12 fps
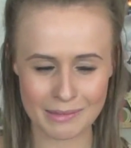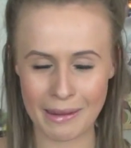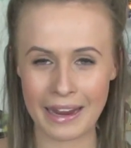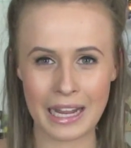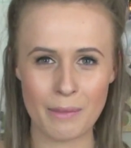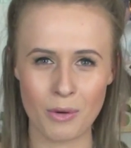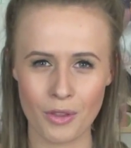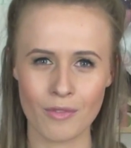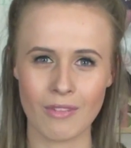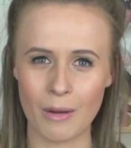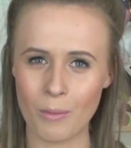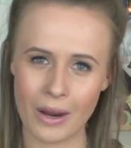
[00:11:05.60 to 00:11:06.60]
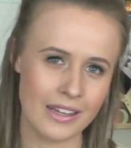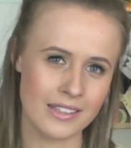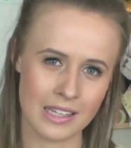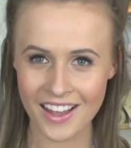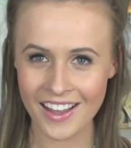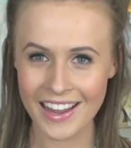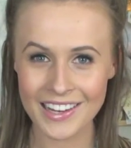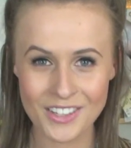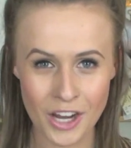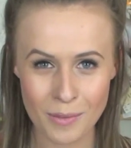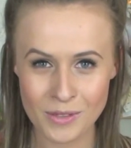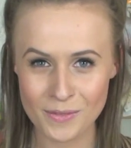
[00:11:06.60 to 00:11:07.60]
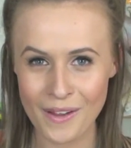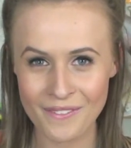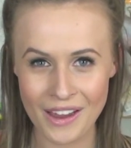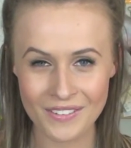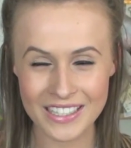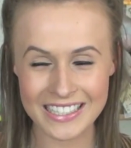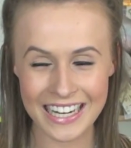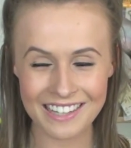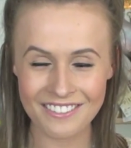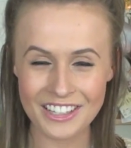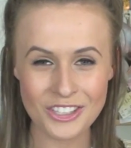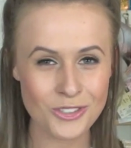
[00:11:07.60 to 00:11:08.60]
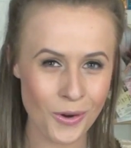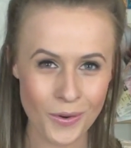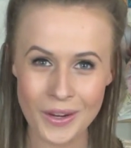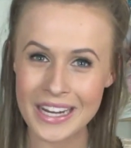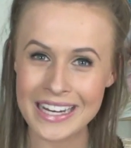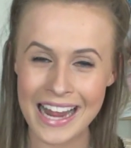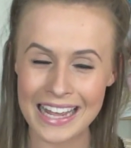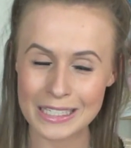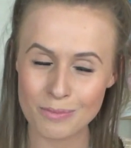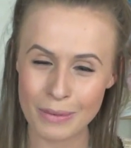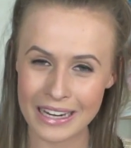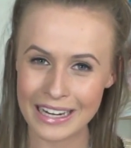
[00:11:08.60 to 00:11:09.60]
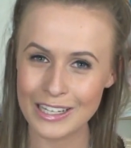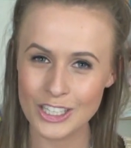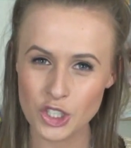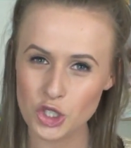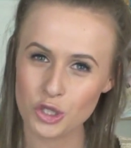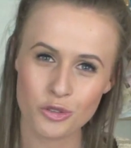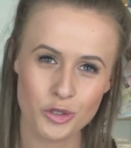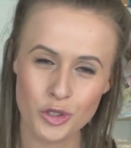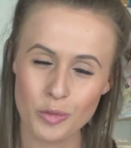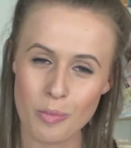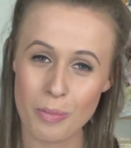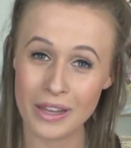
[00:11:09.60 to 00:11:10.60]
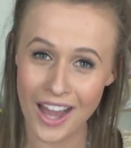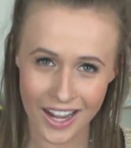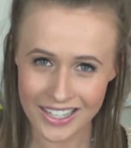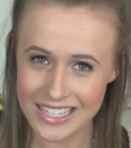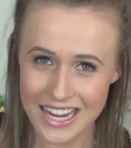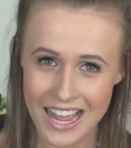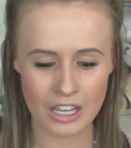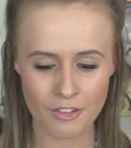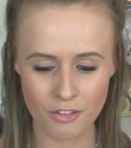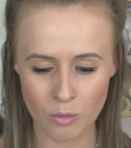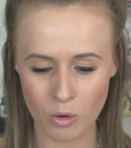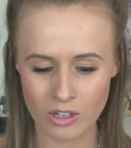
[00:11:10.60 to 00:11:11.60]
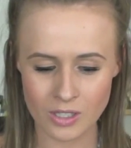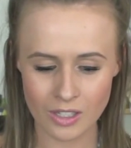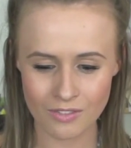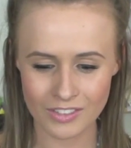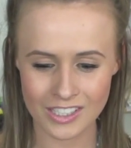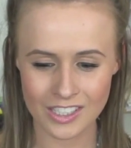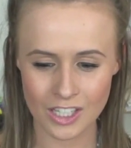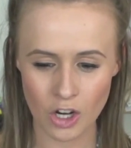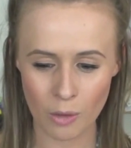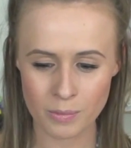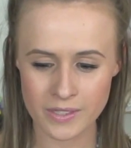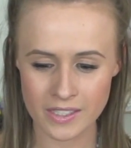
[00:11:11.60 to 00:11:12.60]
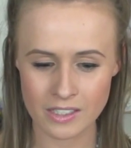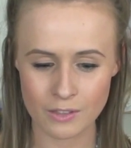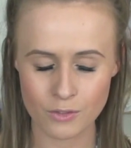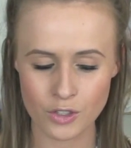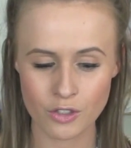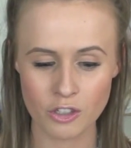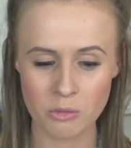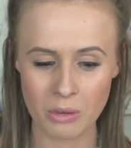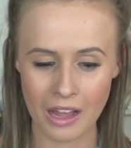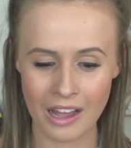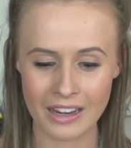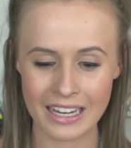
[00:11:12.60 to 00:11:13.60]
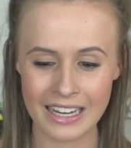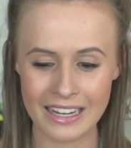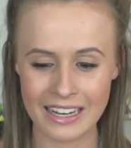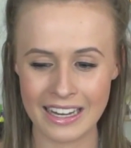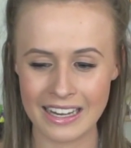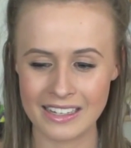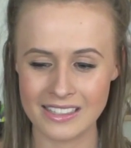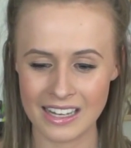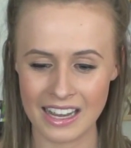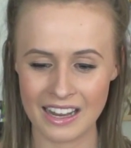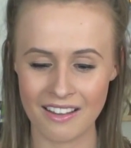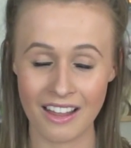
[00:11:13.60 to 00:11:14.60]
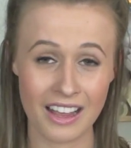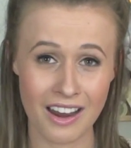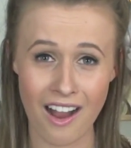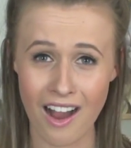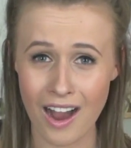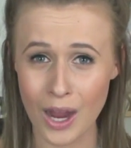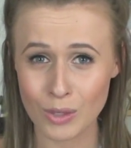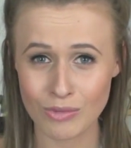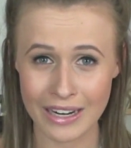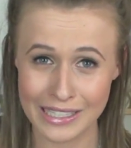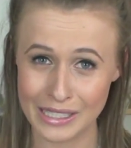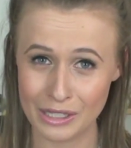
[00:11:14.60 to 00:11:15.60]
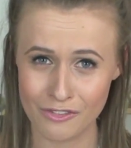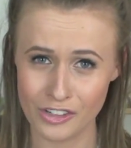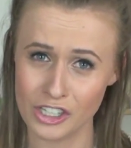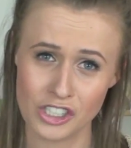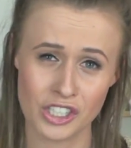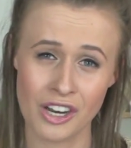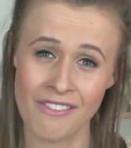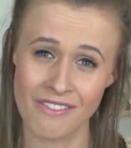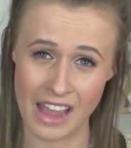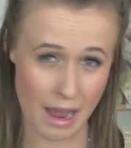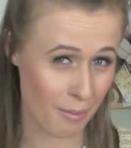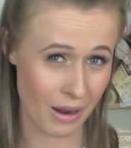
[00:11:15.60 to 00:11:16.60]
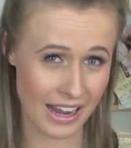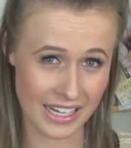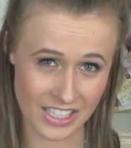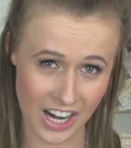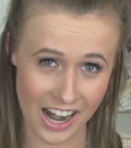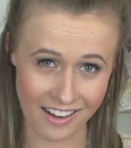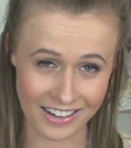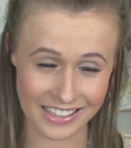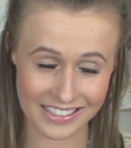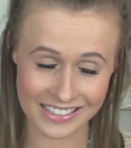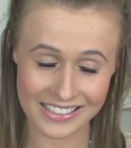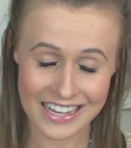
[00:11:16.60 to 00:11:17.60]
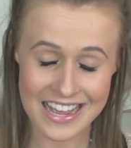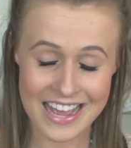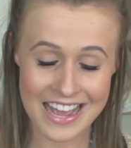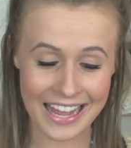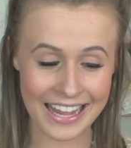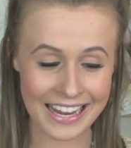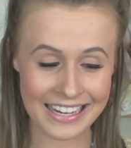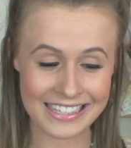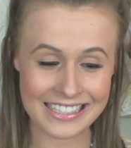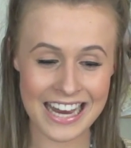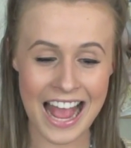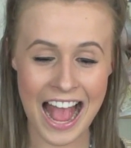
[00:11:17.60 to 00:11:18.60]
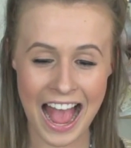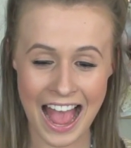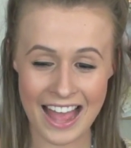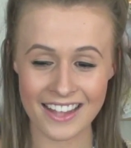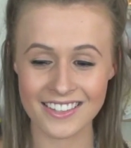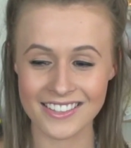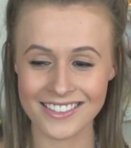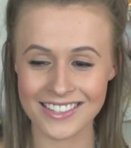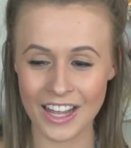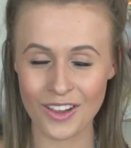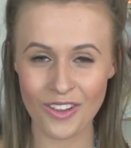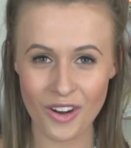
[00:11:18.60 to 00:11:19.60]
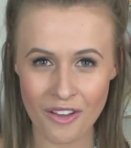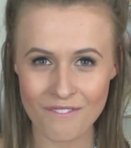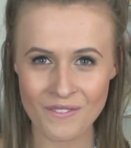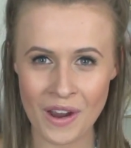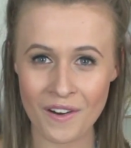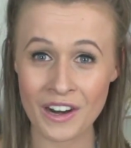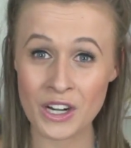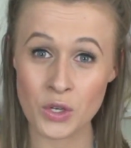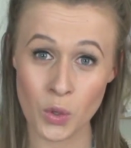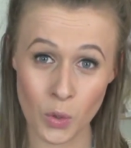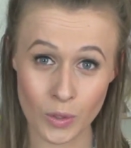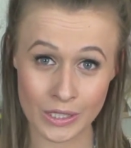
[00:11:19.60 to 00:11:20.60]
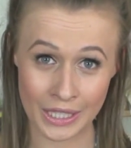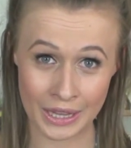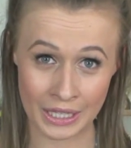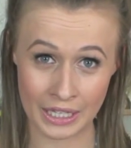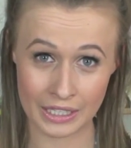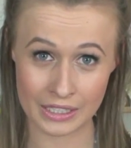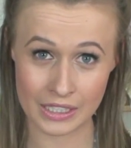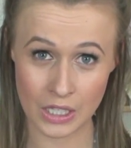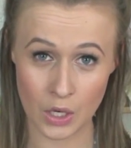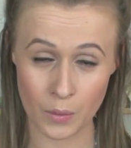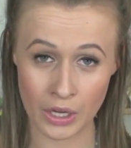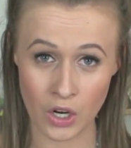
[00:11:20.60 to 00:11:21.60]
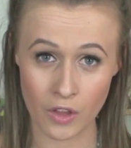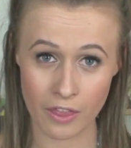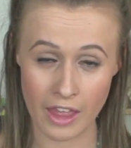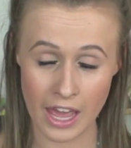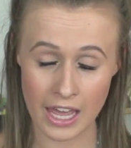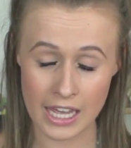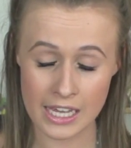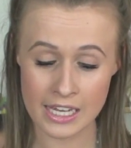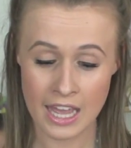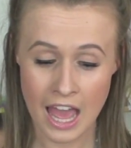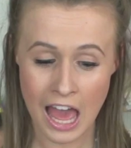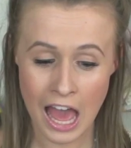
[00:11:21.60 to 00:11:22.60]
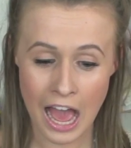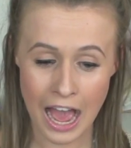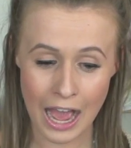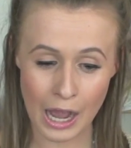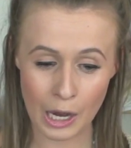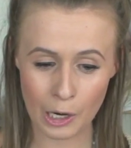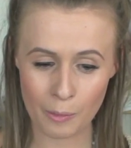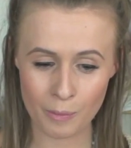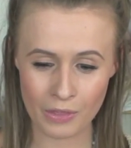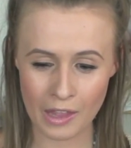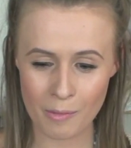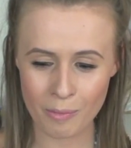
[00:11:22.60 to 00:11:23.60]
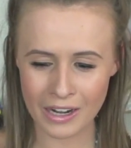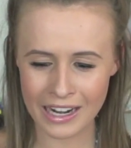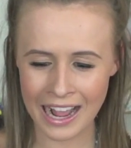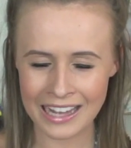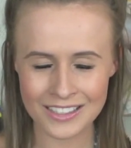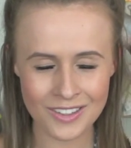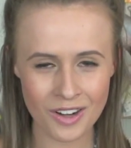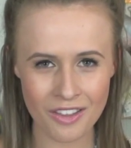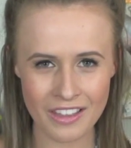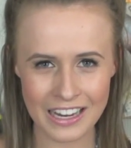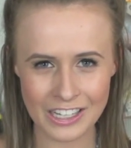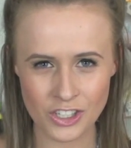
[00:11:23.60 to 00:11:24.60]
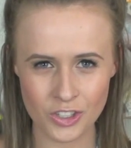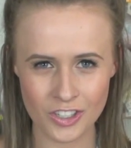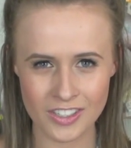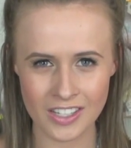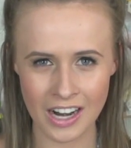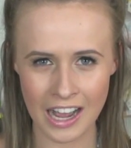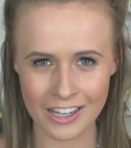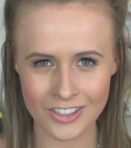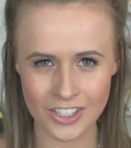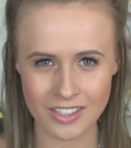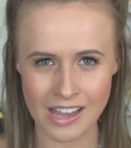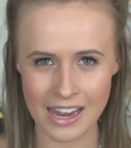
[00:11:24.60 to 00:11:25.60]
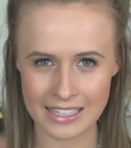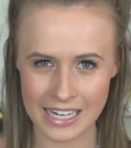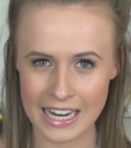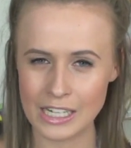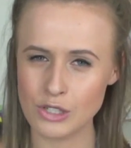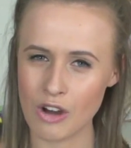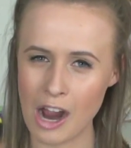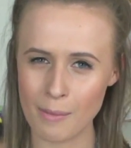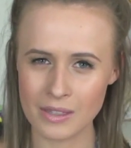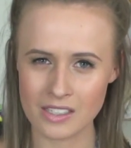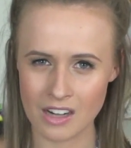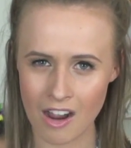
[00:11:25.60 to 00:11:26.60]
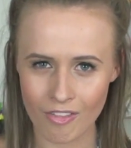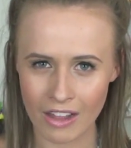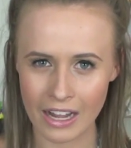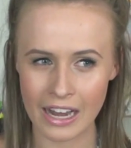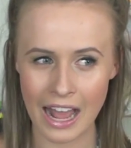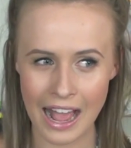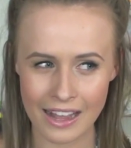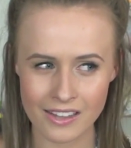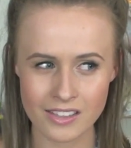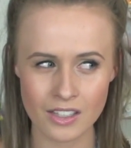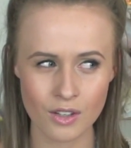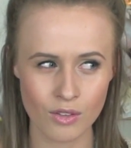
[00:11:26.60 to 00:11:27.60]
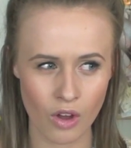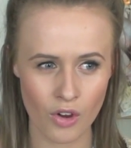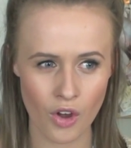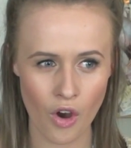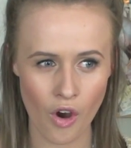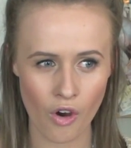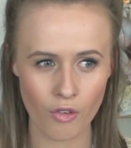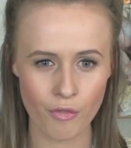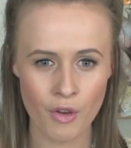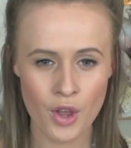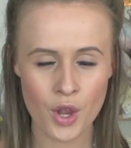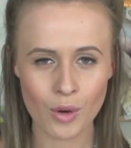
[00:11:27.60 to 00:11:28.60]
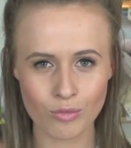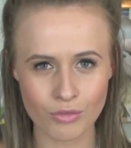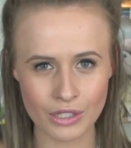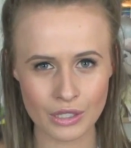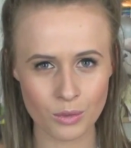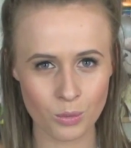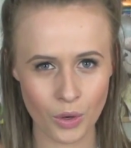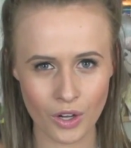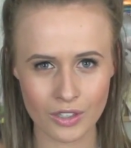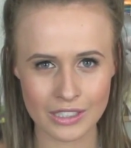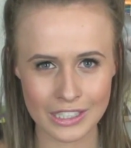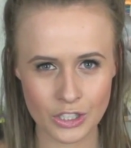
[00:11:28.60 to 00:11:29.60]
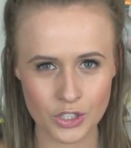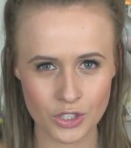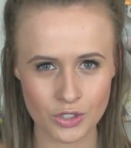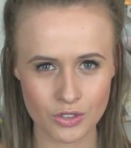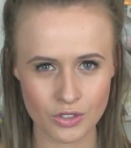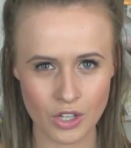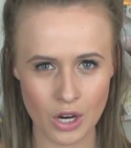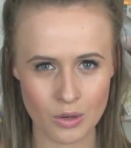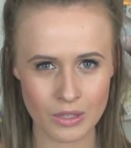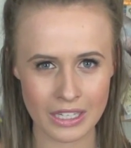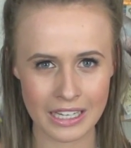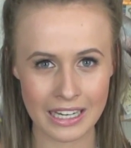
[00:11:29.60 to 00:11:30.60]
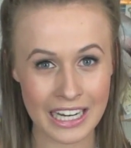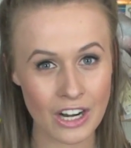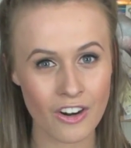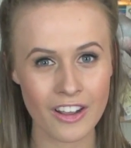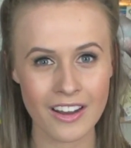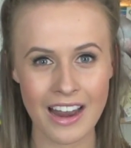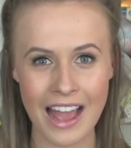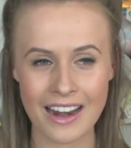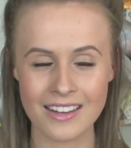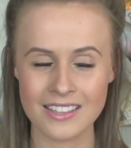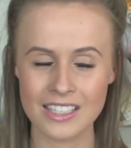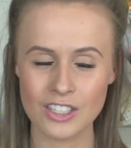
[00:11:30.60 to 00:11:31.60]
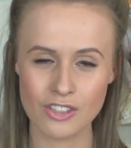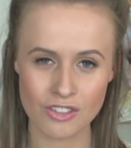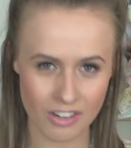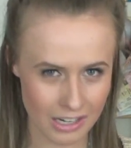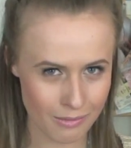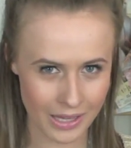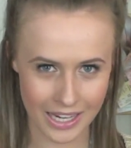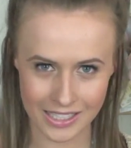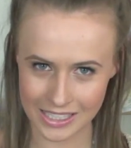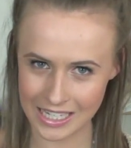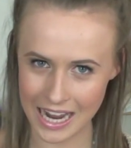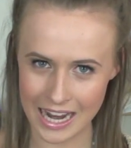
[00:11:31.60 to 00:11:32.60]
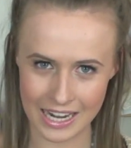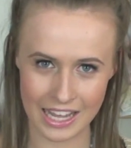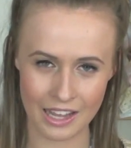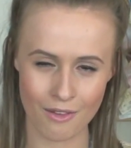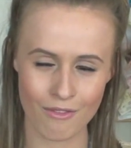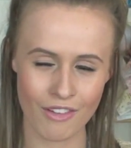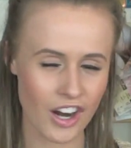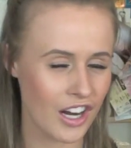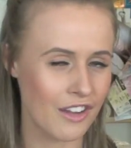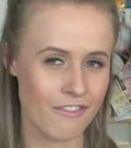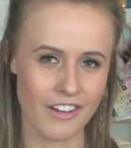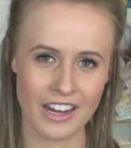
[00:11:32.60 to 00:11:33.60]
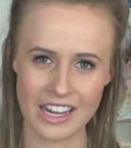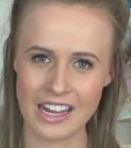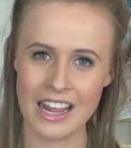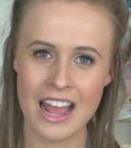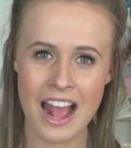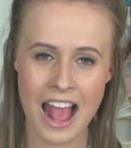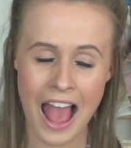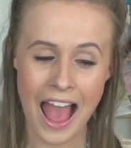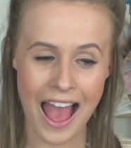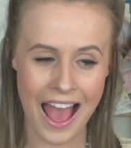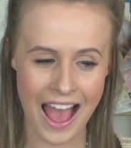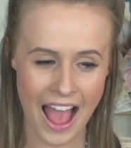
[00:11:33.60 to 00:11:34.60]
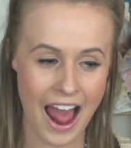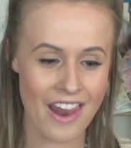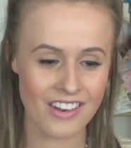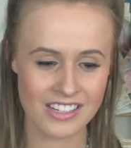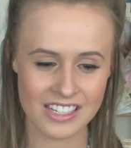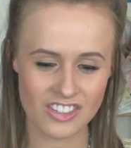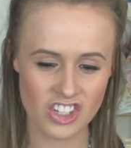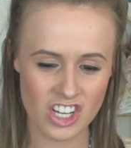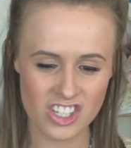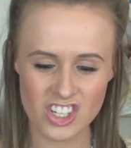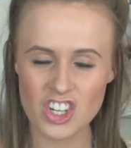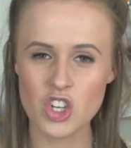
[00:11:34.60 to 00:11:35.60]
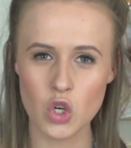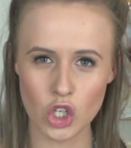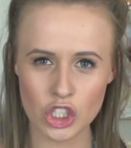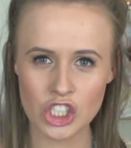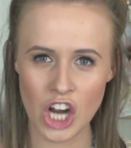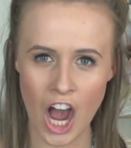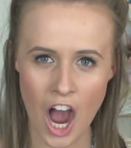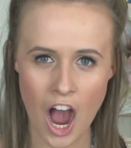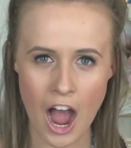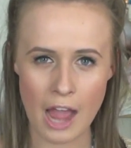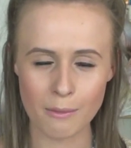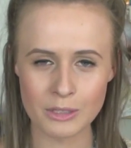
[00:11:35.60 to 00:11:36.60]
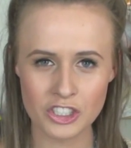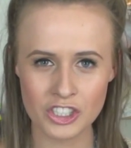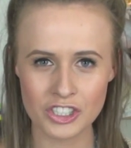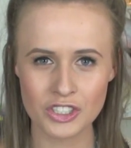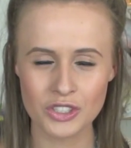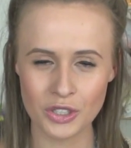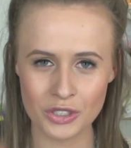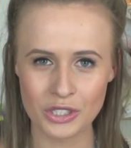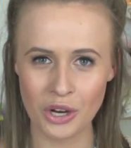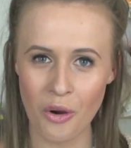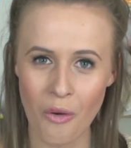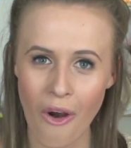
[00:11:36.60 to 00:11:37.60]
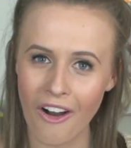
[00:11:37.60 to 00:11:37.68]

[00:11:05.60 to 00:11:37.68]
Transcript: the makeup on the runway is. In terms of my favourite TV show, it has been True Blood. If you want sort of a synopsis of True Blood, it is and like an R-rated version of Vampire Diaries. It has a lot of very naughty things going on there. Um, but it has a lot of the issues that aren't just like teen drama stuff. Like it has a lot of real world issues going in on it and it's extremely entertaining, very funny and just a good time. It's just good to